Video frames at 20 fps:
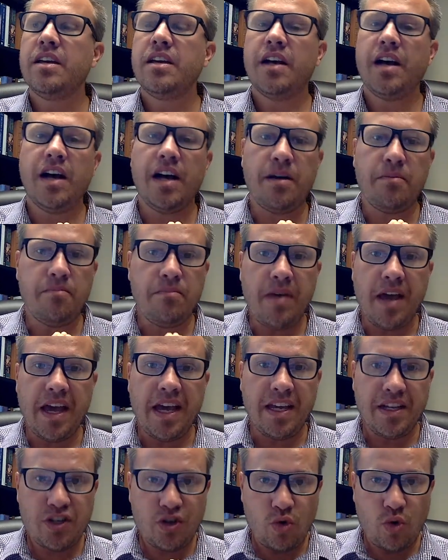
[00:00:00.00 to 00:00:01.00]

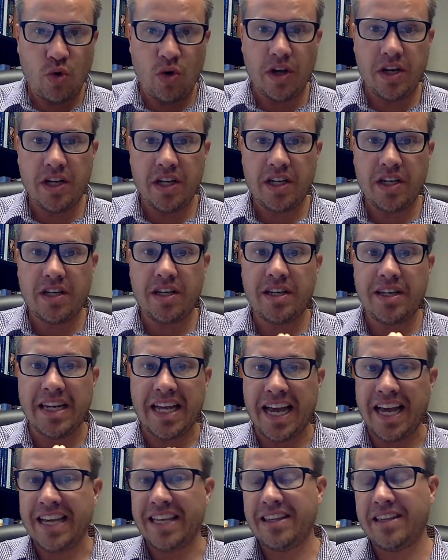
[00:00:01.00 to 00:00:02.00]
May
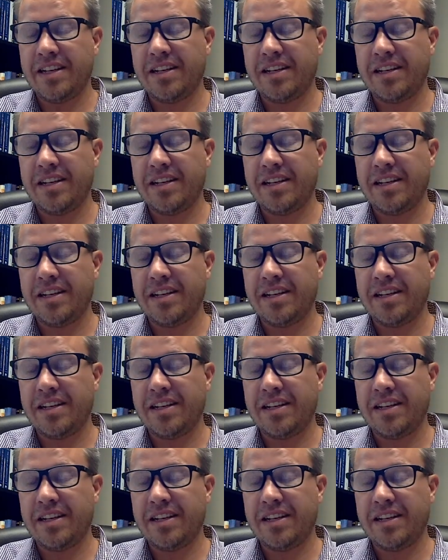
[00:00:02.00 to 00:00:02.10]
29th.